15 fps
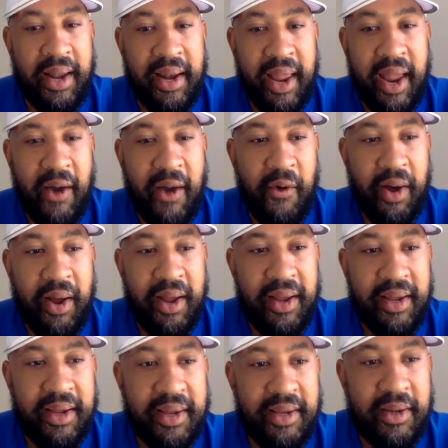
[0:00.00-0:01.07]
Now,
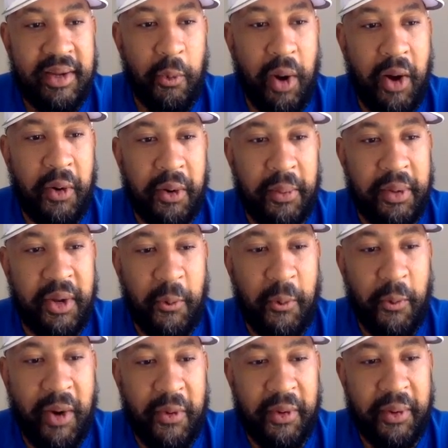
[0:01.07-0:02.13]
you're welcome. You're
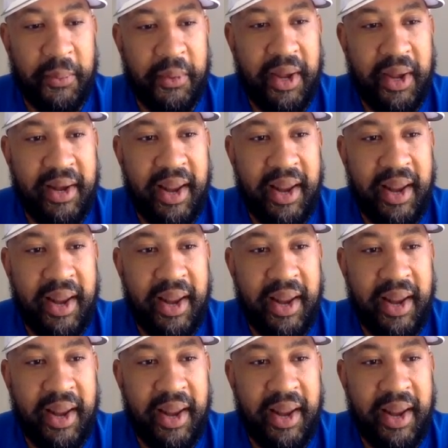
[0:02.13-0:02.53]
welcome.